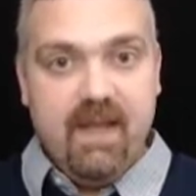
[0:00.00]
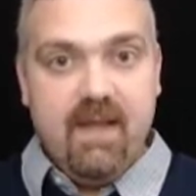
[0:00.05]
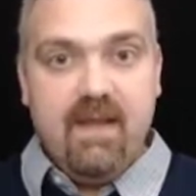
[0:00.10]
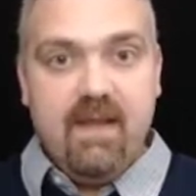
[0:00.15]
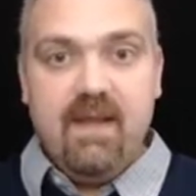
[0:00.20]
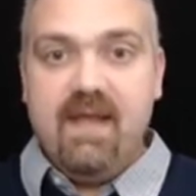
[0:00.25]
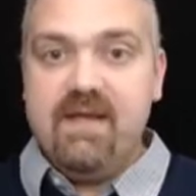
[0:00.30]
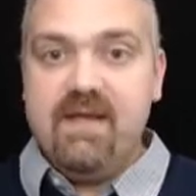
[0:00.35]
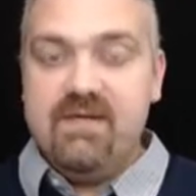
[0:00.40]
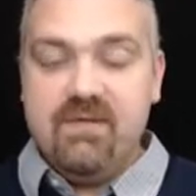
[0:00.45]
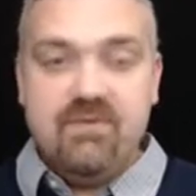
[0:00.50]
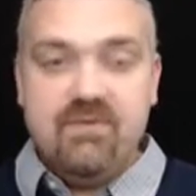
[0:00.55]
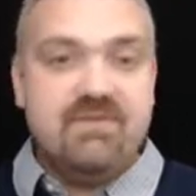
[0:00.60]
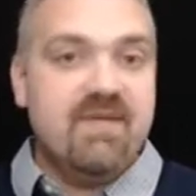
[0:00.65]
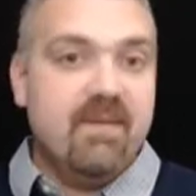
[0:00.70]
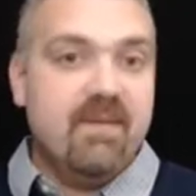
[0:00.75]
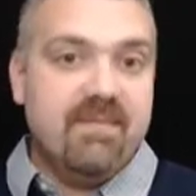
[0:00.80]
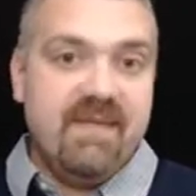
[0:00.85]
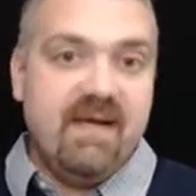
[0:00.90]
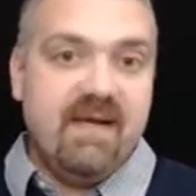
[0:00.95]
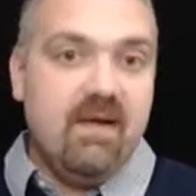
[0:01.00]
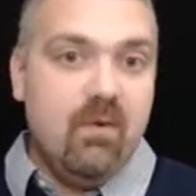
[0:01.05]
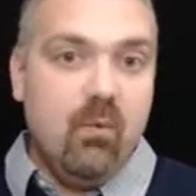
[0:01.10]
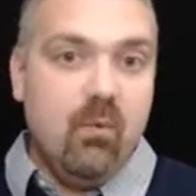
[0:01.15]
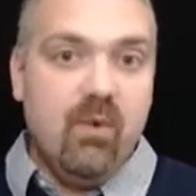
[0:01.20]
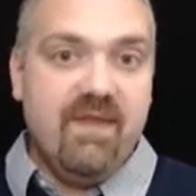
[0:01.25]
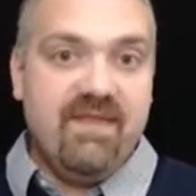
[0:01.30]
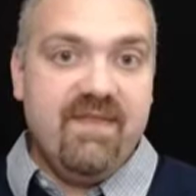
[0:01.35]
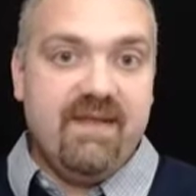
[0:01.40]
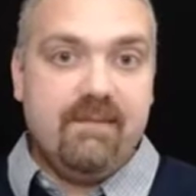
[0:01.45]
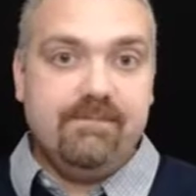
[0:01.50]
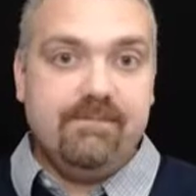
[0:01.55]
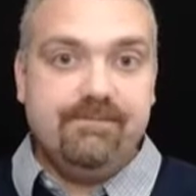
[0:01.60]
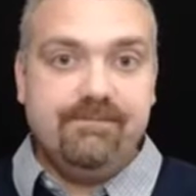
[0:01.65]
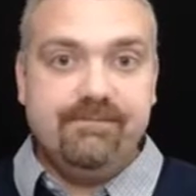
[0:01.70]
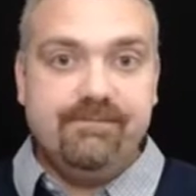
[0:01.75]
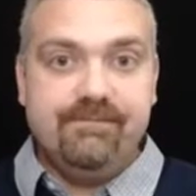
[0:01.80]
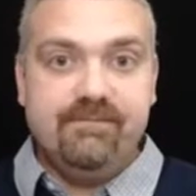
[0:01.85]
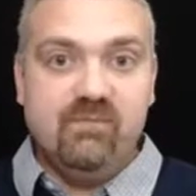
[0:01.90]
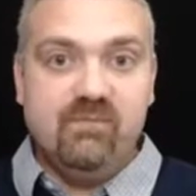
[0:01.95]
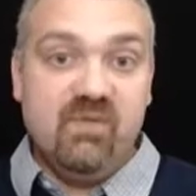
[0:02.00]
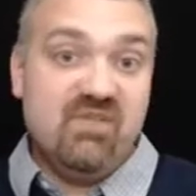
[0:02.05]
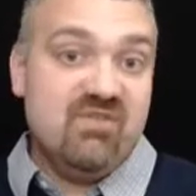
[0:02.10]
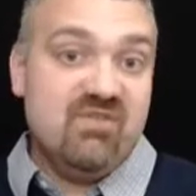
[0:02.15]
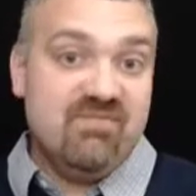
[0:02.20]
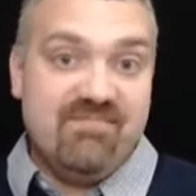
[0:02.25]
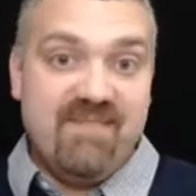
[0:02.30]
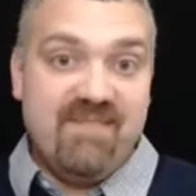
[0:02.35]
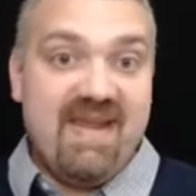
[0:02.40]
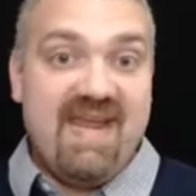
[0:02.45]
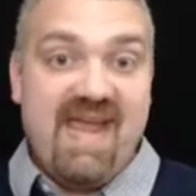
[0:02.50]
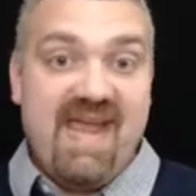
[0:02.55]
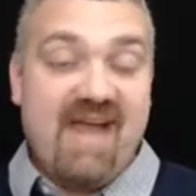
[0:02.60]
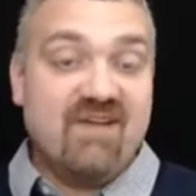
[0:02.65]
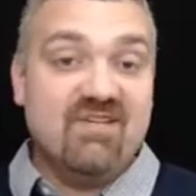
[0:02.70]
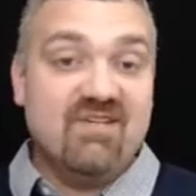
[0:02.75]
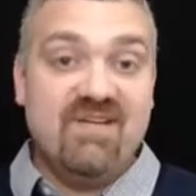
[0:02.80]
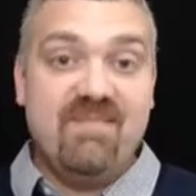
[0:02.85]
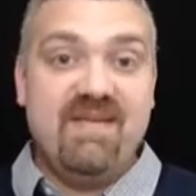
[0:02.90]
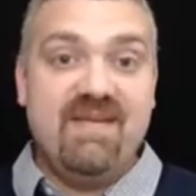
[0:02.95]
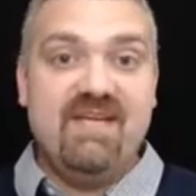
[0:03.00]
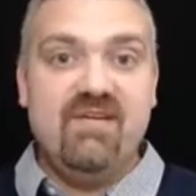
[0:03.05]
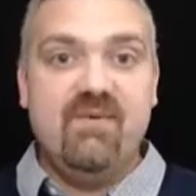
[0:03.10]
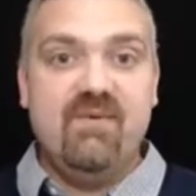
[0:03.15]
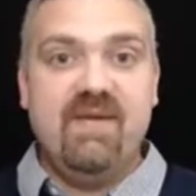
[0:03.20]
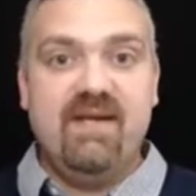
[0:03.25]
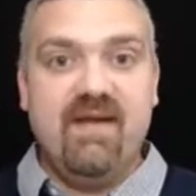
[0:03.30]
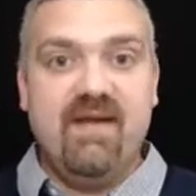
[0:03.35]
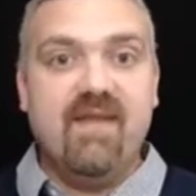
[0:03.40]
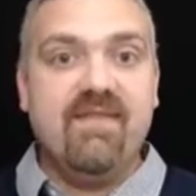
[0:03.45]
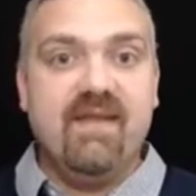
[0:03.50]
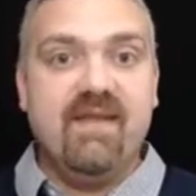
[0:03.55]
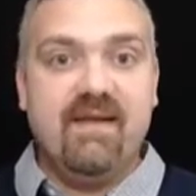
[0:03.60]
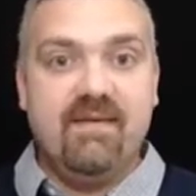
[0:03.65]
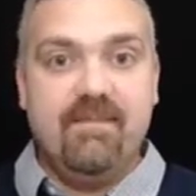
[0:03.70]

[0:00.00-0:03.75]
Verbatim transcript: and do something with it, which may actually mean doing nothing.